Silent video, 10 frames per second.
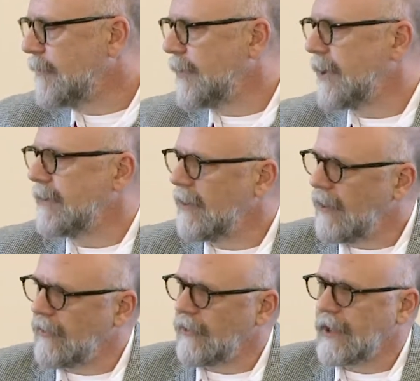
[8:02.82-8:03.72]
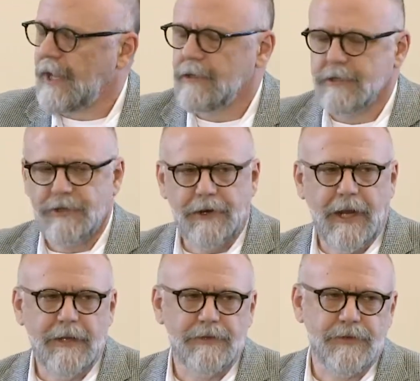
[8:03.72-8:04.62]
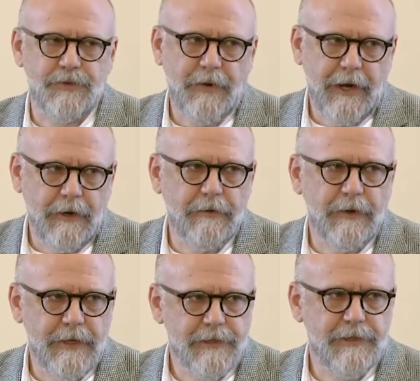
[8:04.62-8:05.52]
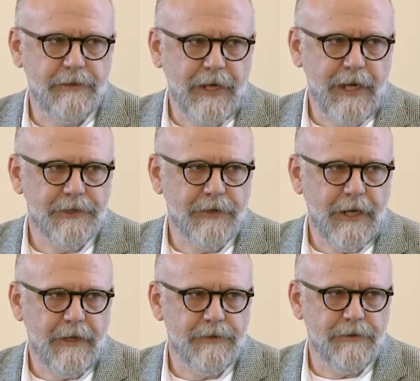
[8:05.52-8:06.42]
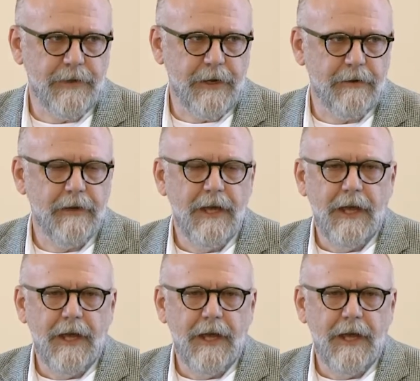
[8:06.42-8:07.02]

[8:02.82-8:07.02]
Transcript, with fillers: where although gastric cancer is rare, there is still gastric cancer there,